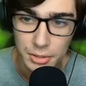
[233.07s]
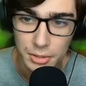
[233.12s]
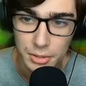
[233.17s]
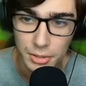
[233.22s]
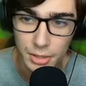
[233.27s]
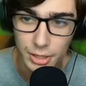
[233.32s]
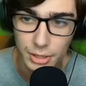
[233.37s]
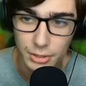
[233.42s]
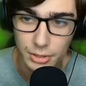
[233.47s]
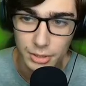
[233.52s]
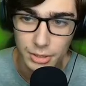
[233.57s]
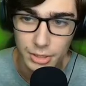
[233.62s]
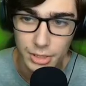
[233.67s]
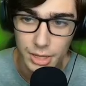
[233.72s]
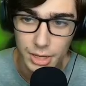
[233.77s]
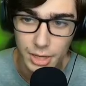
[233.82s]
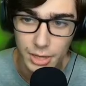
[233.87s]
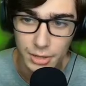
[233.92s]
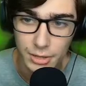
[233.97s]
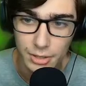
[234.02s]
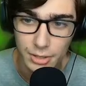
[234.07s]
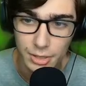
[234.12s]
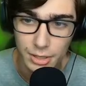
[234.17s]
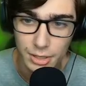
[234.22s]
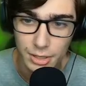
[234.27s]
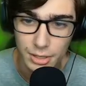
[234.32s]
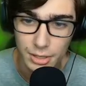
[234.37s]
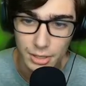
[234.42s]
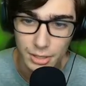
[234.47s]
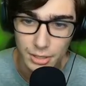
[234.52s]
Alright, good nair.
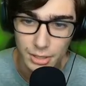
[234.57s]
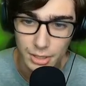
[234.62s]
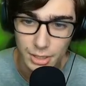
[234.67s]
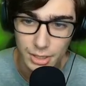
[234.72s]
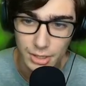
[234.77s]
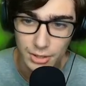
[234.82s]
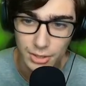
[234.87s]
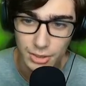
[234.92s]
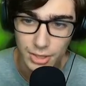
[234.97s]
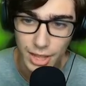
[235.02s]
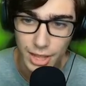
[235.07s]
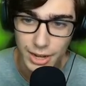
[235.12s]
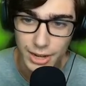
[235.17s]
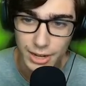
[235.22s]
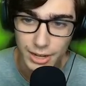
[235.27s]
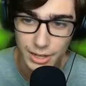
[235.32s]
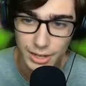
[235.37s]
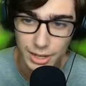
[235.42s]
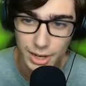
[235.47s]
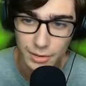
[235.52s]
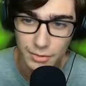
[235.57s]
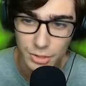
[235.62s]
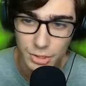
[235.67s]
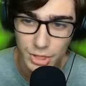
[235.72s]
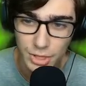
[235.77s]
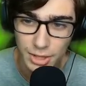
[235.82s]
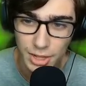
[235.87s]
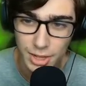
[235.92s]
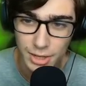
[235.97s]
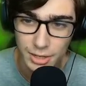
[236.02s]
Did a lot of coverage
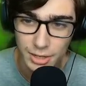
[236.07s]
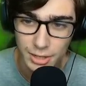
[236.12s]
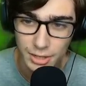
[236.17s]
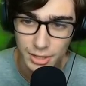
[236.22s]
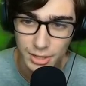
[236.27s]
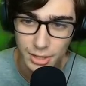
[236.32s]
on that. What?